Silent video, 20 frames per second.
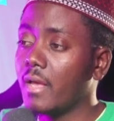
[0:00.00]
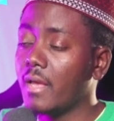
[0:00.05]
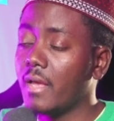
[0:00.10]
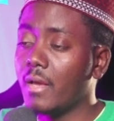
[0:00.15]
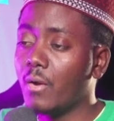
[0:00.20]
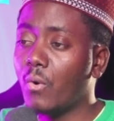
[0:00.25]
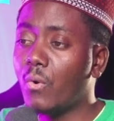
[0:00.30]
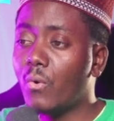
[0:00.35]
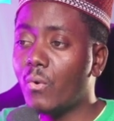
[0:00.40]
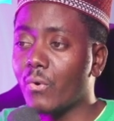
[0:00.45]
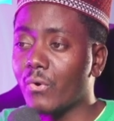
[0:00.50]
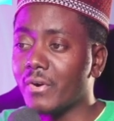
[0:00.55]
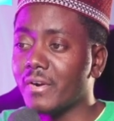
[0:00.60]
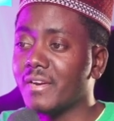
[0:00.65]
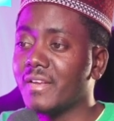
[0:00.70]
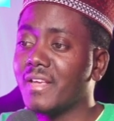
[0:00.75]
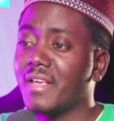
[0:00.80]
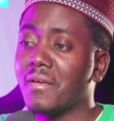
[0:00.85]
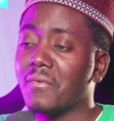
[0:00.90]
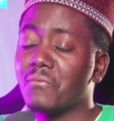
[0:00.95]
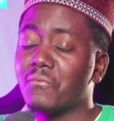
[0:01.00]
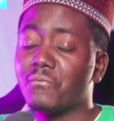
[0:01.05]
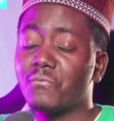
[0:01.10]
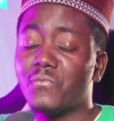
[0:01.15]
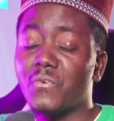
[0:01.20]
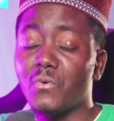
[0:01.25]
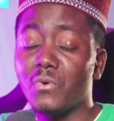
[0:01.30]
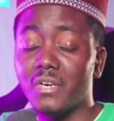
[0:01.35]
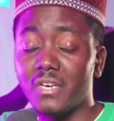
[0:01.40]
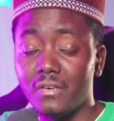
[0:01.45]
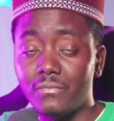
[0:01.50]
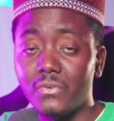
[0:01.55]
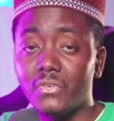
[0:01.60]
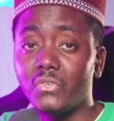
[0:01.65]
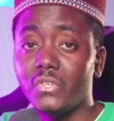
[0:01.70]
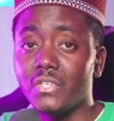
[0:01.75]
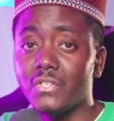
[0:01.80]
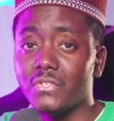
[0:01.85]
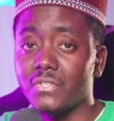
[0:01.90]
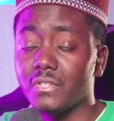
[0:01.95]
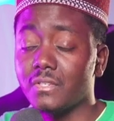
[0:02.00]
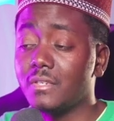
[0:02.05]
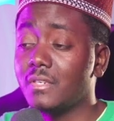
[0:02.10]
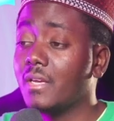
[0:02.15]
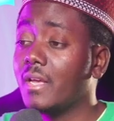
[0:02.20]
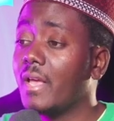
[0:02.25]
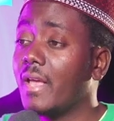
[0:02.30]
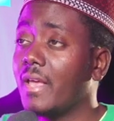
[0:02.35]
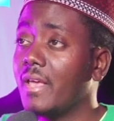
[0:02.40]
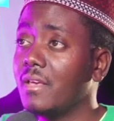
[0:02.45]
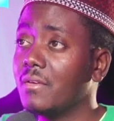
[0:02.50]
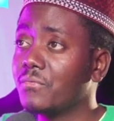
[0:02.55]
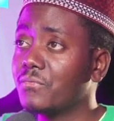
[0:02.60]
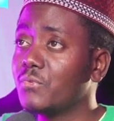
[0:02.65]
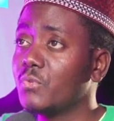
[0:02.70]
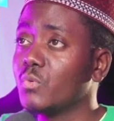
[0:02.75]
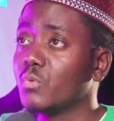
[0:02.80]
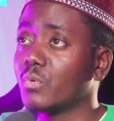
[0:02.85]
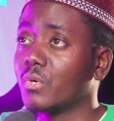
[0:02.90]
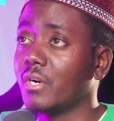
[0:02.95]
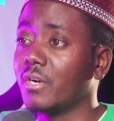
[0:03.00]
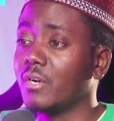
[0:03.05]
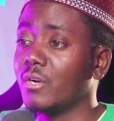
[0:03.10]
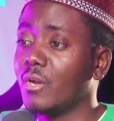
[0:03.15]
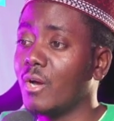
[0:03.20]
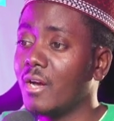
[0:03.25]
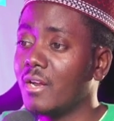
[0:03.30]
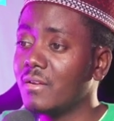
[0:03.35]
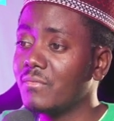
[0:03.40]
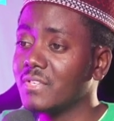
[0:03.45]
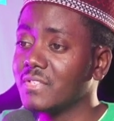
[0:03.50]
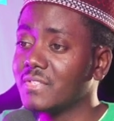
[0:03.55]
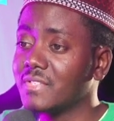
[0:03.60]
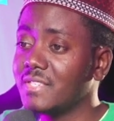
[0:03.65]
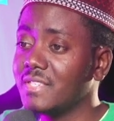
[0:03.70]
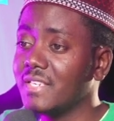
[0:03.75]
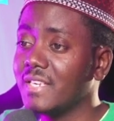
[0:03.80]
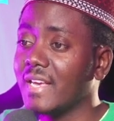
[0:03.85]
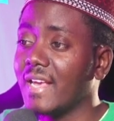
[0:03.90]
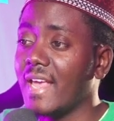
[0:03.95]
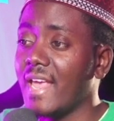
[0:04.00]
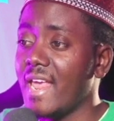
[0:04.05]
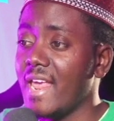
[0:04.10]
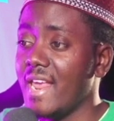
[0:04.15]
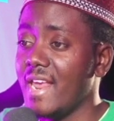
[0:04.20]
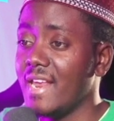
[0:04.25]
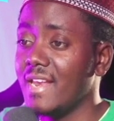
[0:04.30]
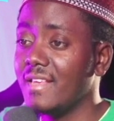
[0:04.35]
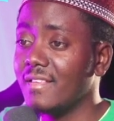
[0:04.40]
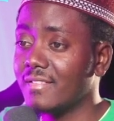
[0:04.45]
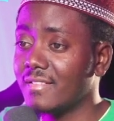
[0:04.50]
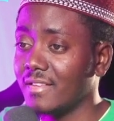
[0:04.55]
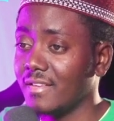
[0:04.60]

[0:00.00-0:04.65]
Or for whatever reason, if you are not even seeing anything